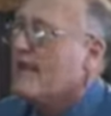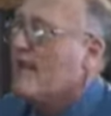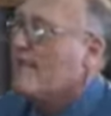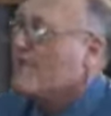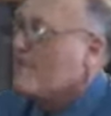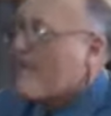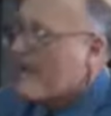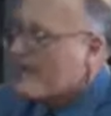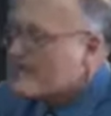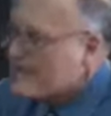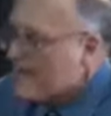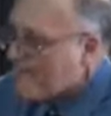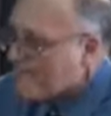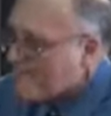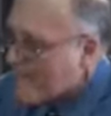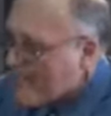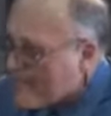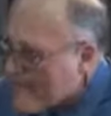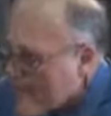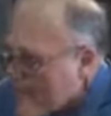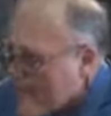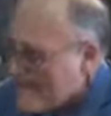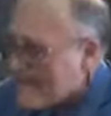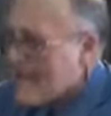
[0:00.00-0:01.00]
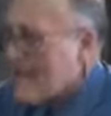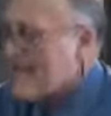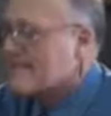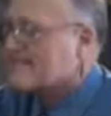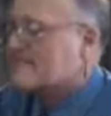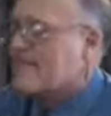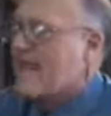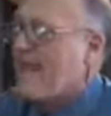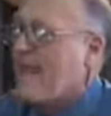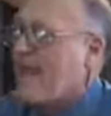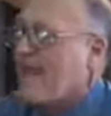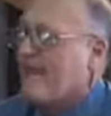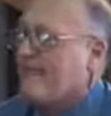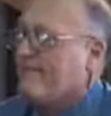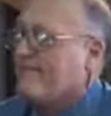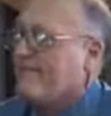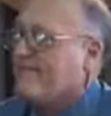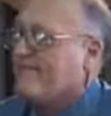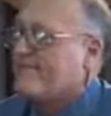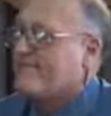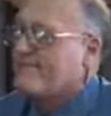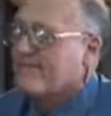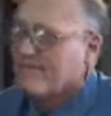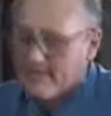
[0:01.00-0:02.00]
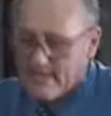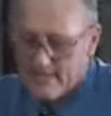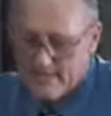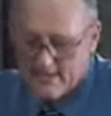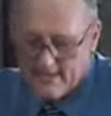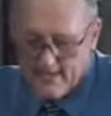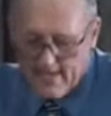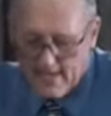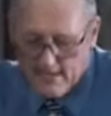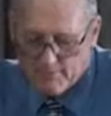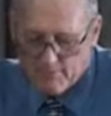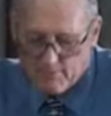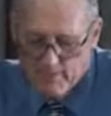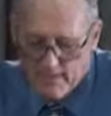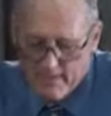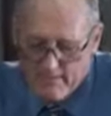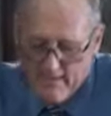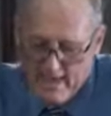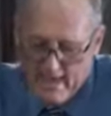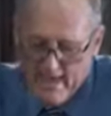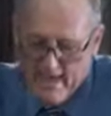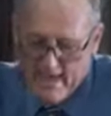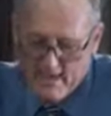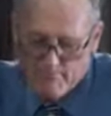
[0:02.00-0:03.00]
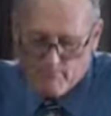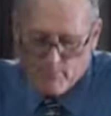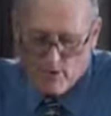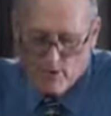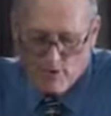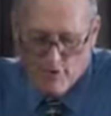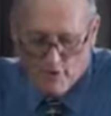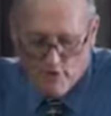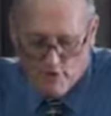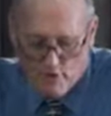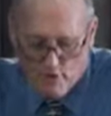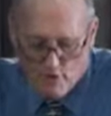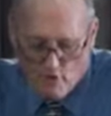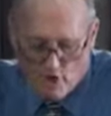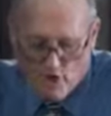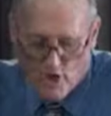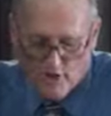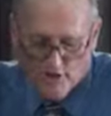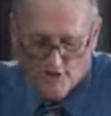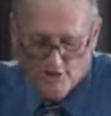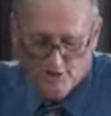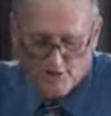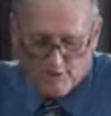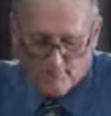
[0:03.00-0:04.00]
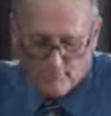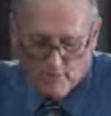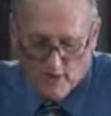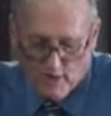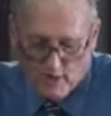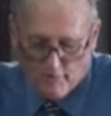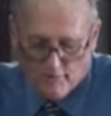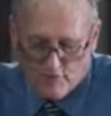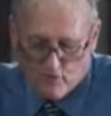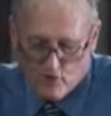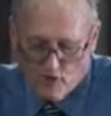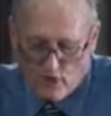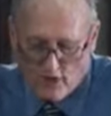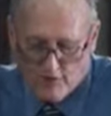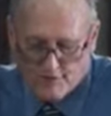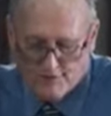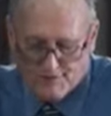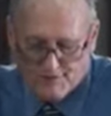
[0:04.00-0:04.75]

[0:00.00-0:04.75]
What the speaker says: that in his hand, it became the rod of God.